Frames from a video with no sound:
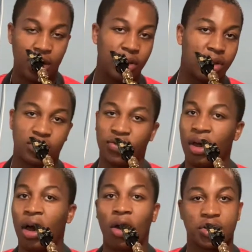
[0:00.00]
This is
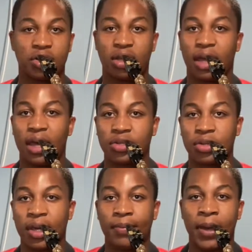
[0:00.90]
alternate as you
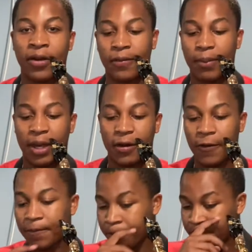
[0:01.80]
get better and better.
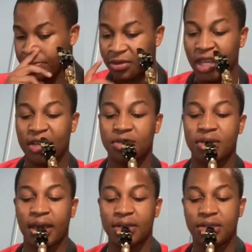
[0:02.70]

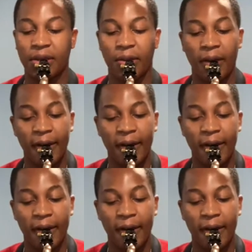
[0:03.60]
Exercise 2.